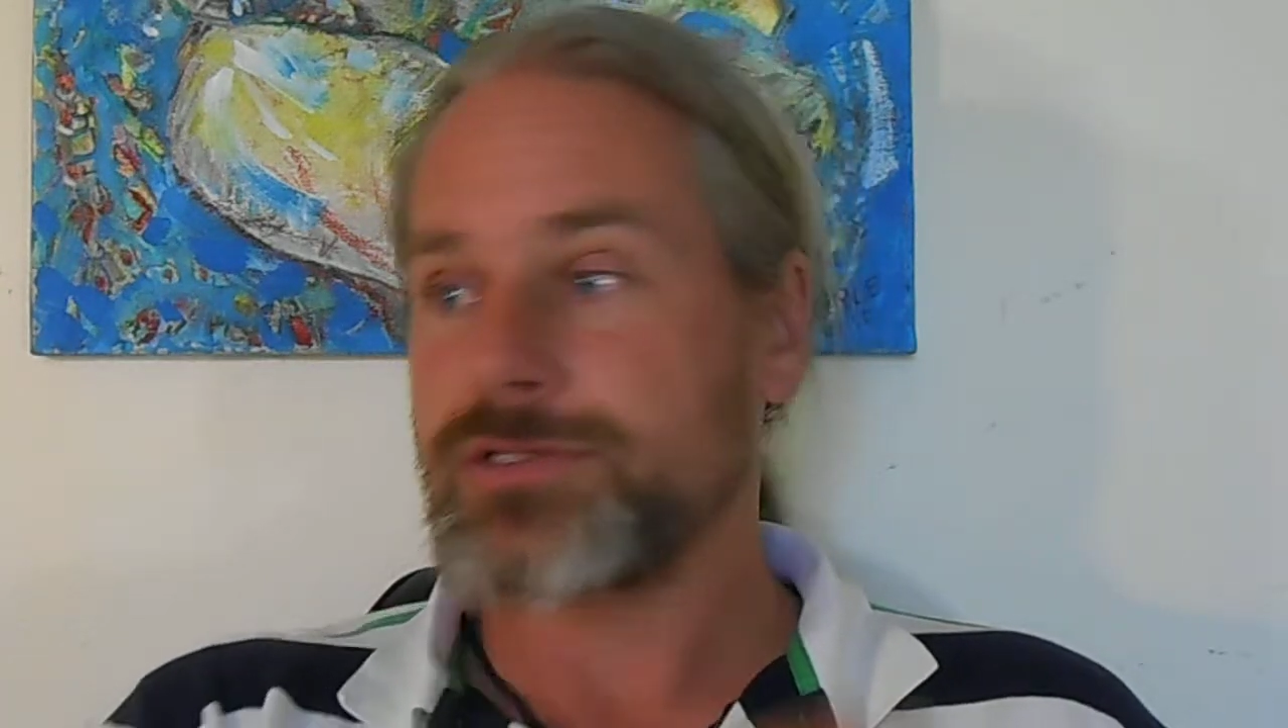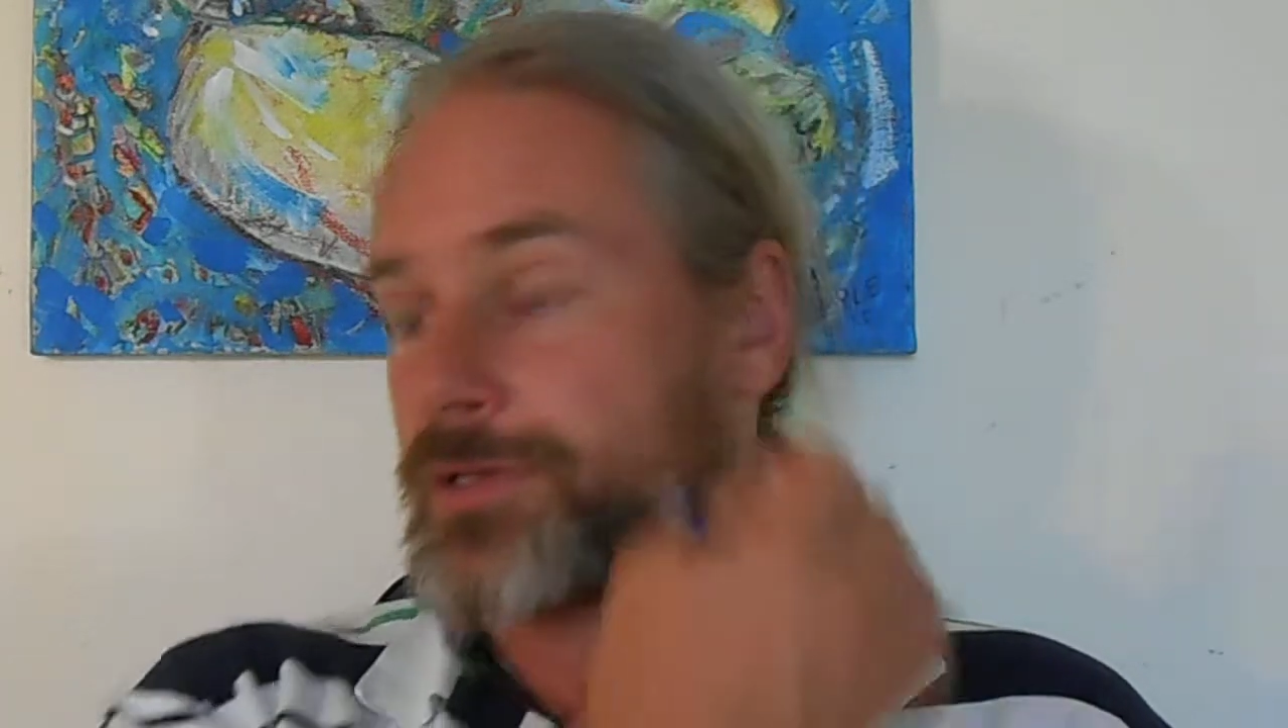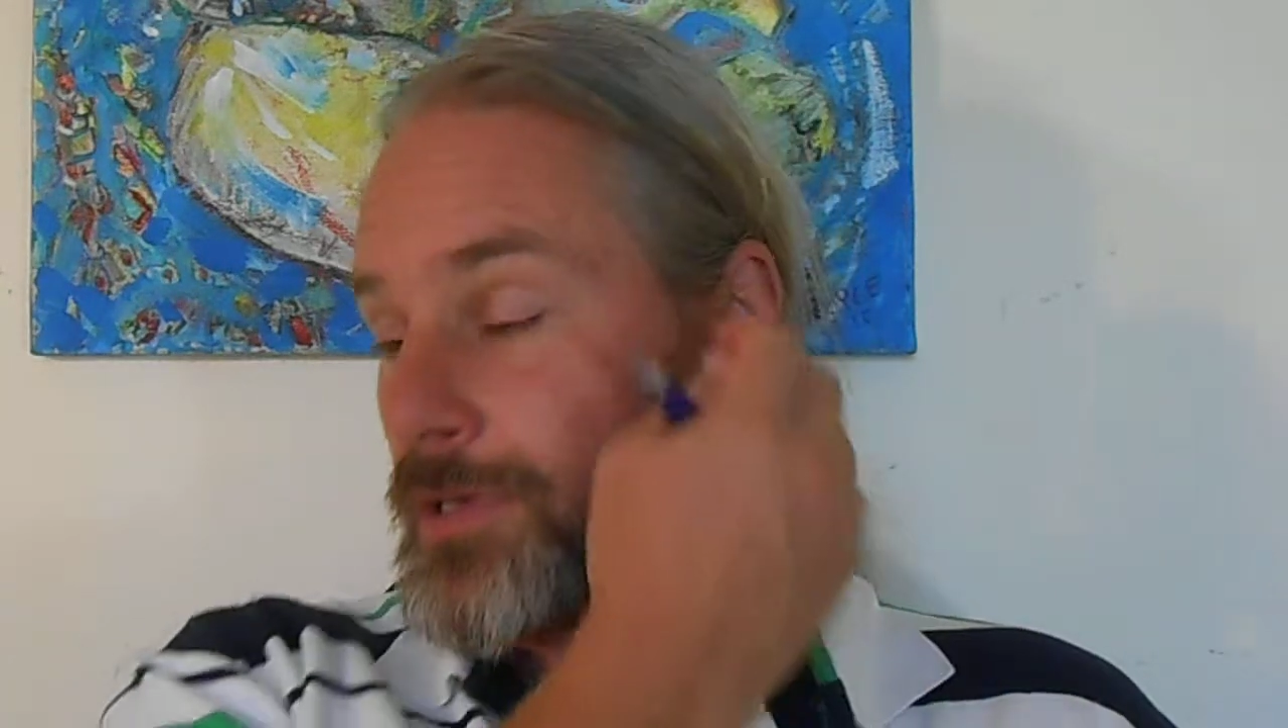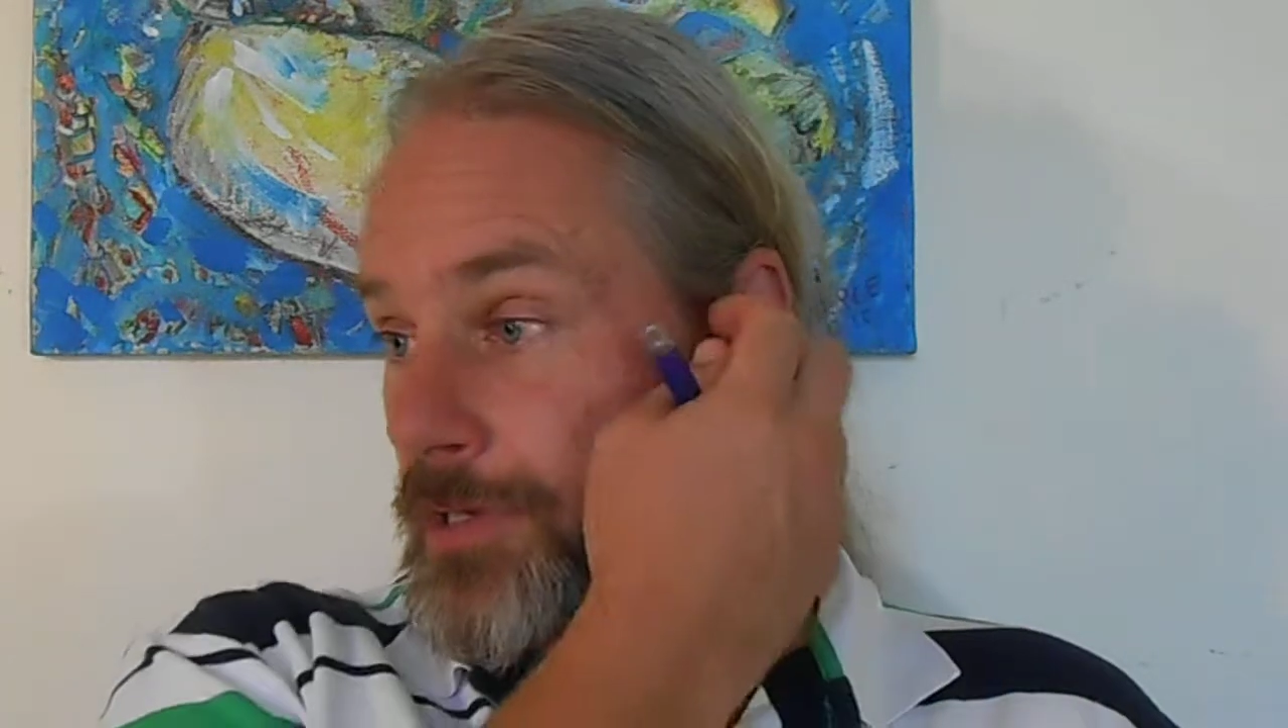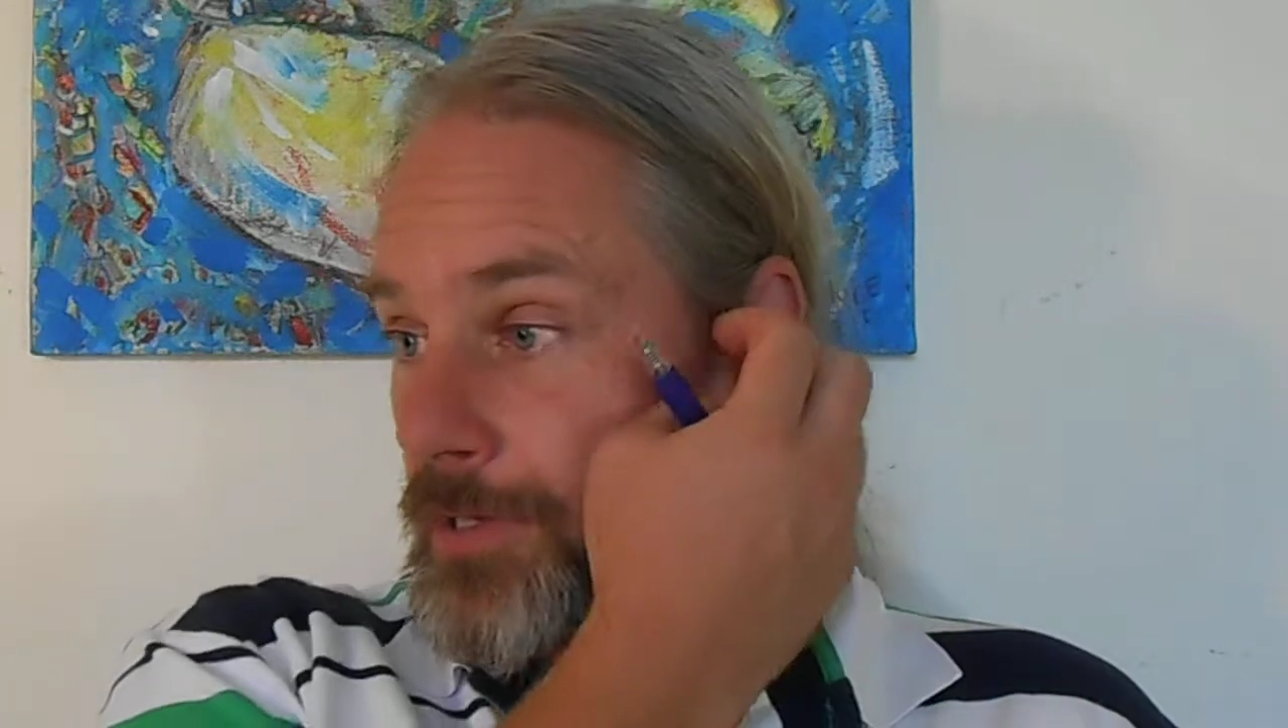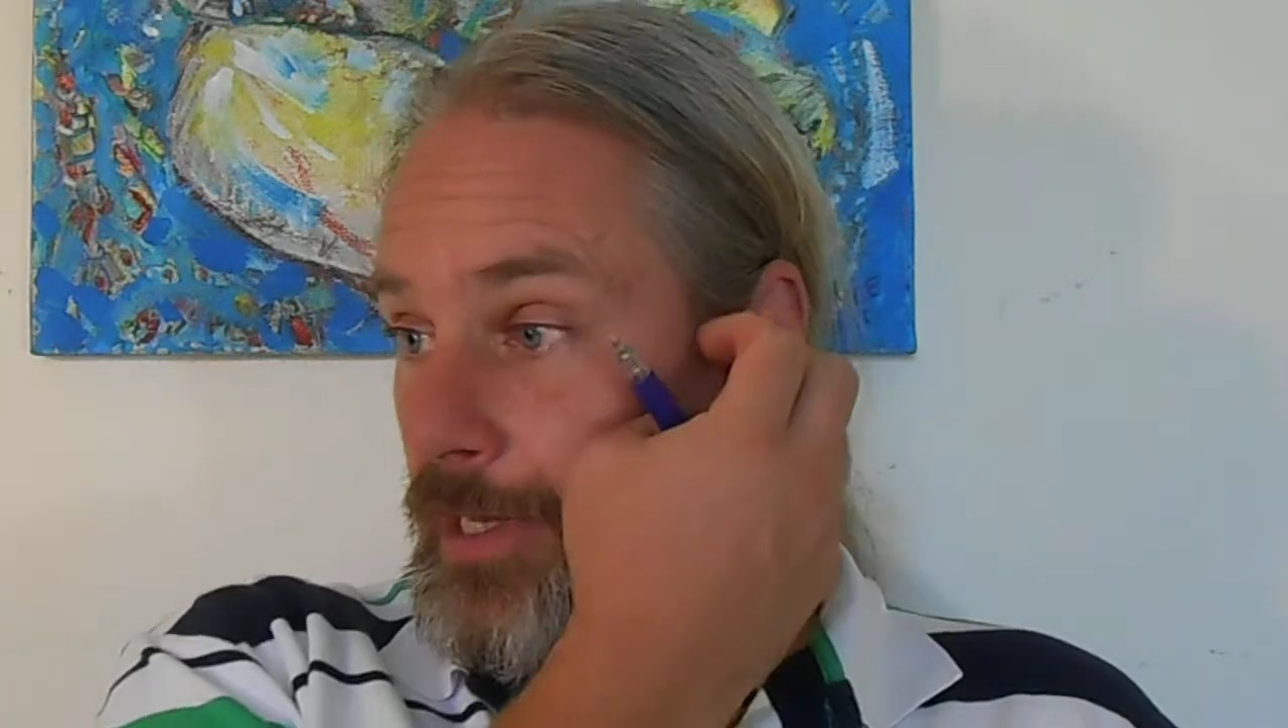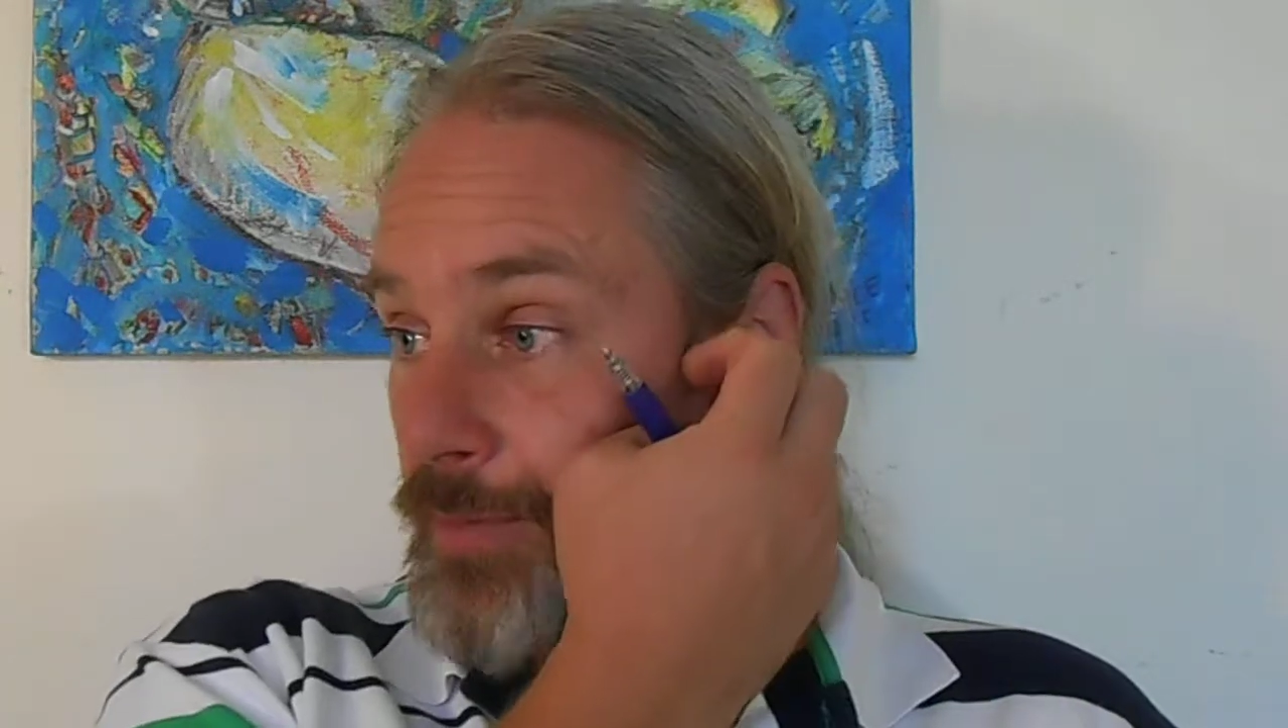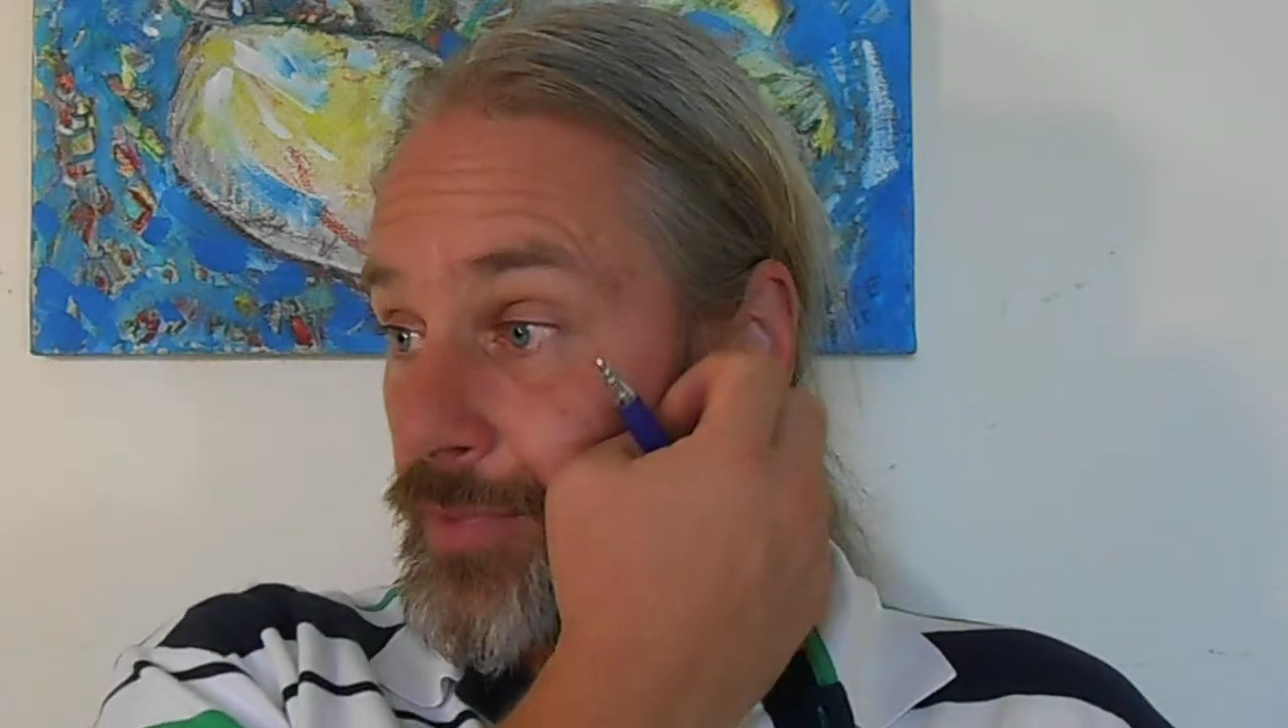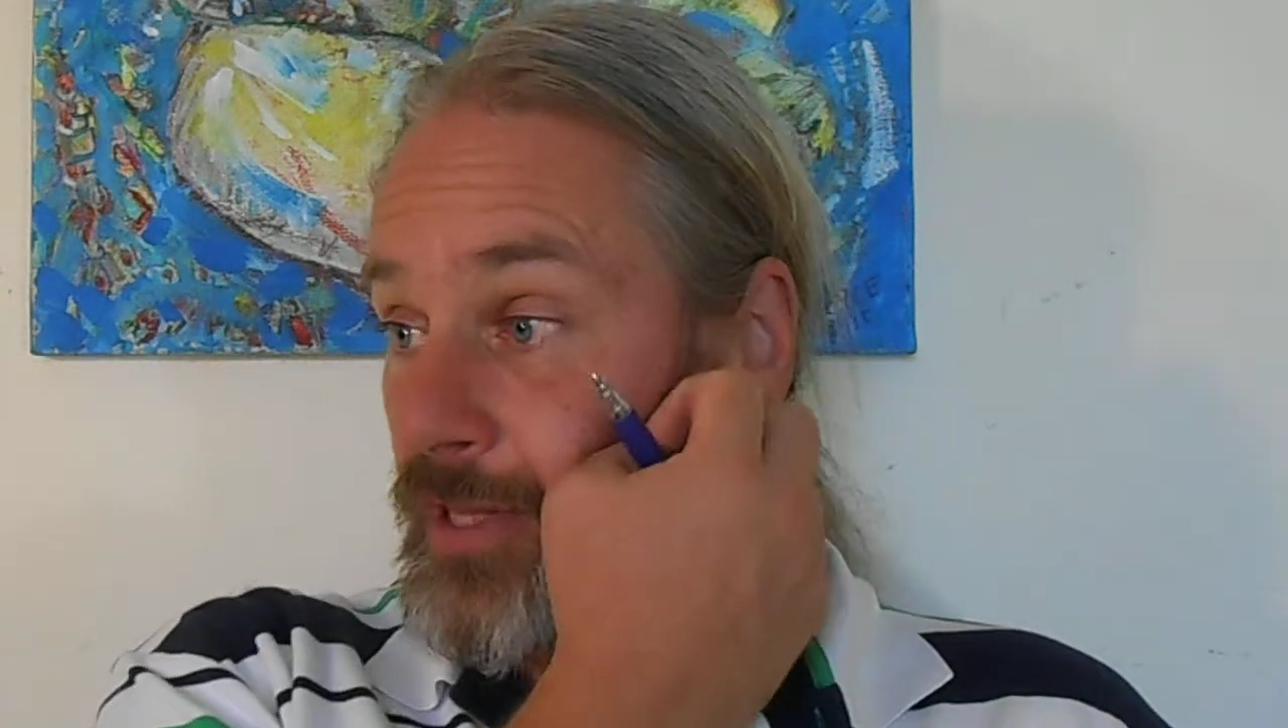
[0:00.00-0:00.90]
and